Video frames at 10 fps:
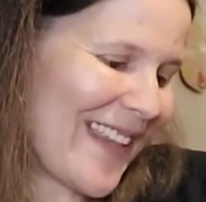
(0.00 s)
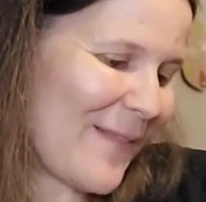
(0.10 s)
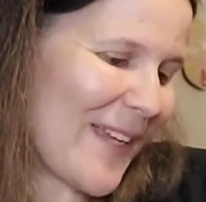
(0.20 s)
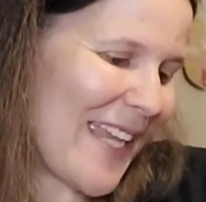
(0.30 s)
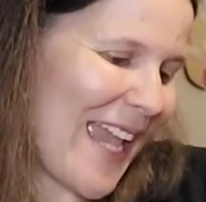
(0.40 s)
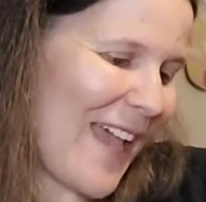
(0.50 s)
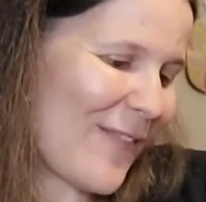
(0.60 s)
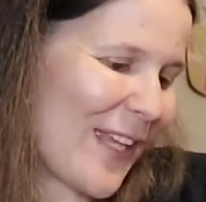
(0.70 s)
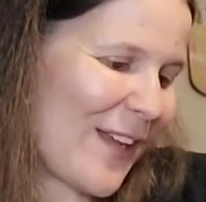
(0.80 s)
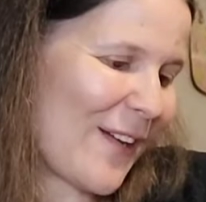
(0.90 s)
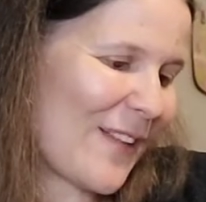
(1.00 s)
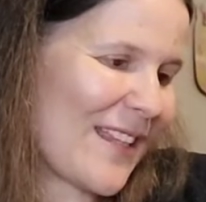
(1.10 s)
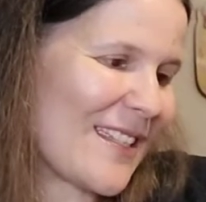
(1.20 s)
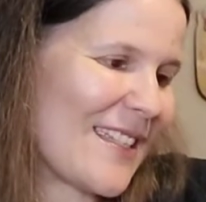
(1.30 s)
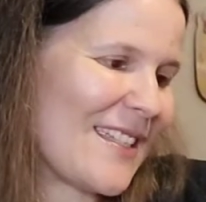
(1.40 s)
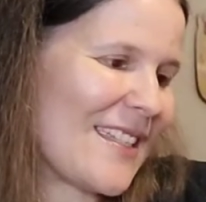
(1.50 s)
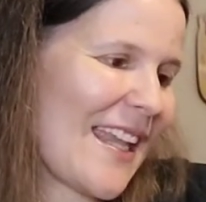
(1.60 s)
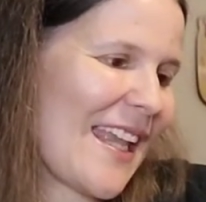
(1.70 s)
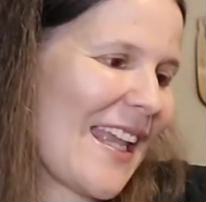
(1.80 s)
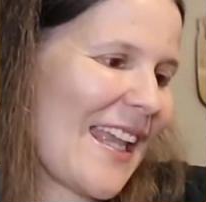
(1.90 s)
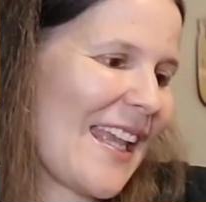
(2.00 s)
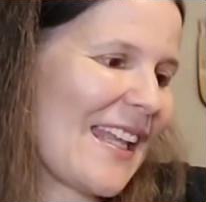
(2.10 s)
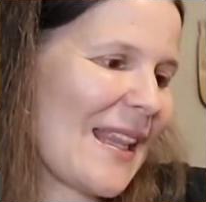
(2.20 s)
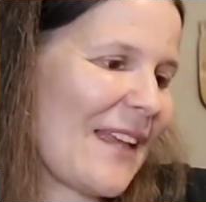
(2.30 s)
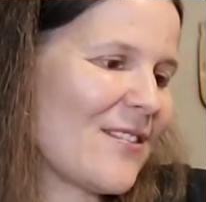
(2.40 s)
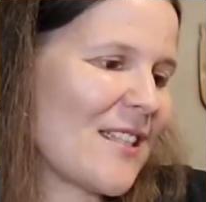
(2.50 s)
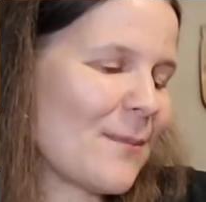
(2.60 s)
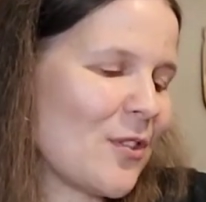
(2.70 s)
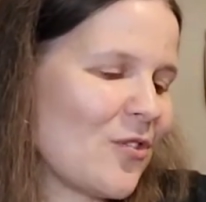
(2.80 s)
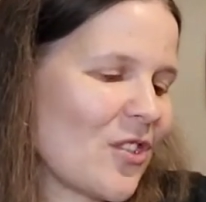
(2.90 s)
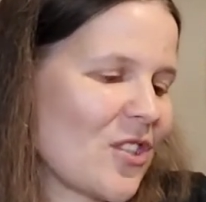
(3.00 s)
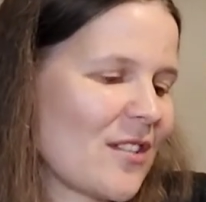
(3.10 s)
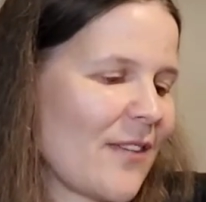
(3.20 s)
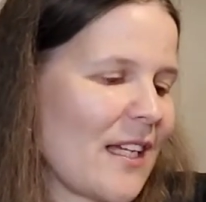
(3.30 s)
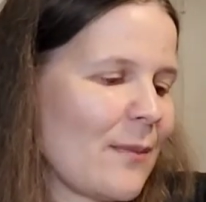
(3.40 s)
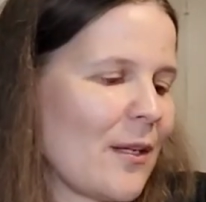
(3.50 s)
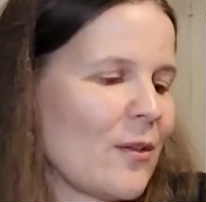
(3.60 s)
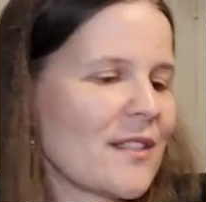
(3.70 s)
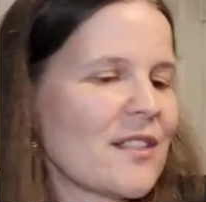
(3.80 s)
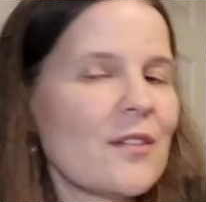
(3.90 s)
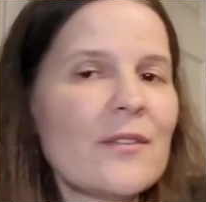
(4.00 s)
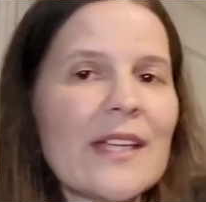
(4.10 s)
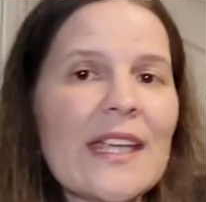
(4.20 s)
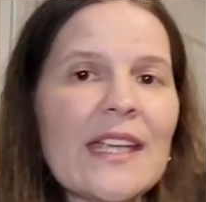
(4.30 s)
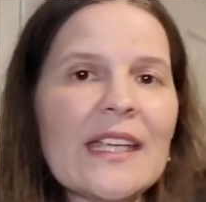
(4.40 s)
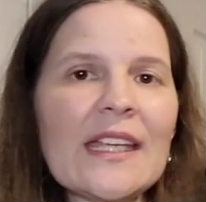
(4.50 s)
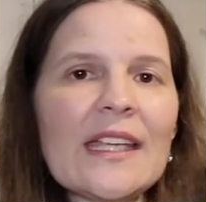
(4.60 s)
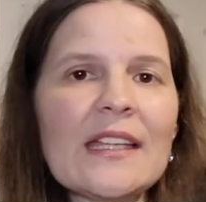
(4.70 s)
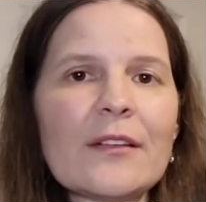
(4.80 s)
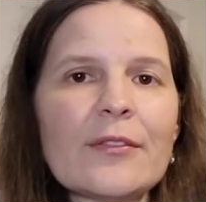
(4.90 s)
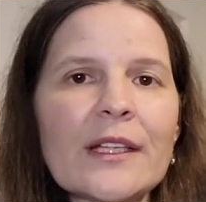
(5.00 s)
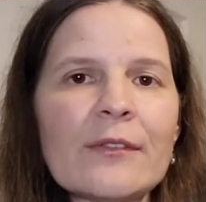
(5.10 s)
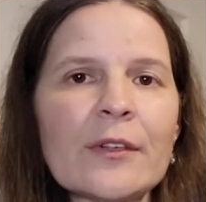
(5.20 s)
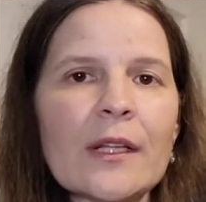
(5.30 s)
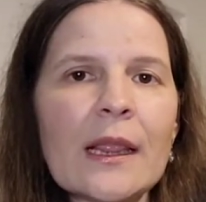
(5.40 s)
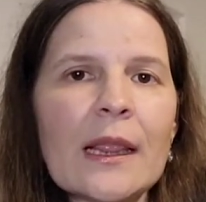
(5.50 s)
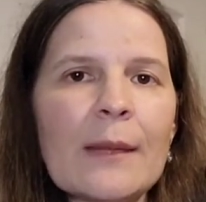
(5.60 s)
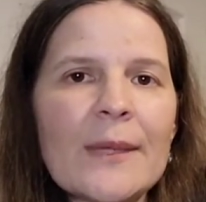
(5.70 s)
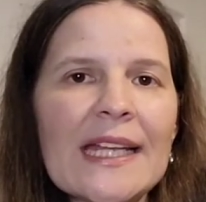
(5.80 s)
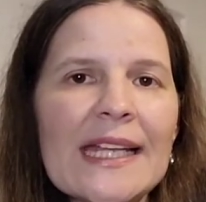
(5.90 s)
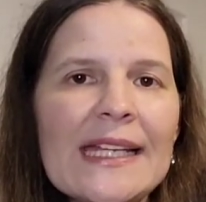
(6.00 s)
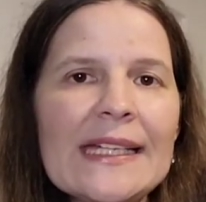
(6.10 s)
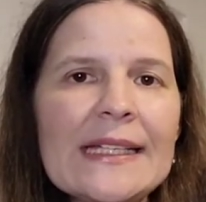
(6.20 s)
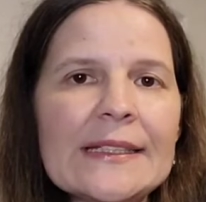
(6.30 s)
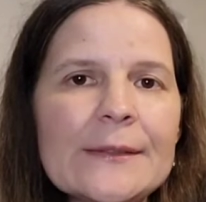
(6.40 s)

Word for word: so then we have here, this is a Life Sip Nutritious Vitamin also in the flavor lemonade.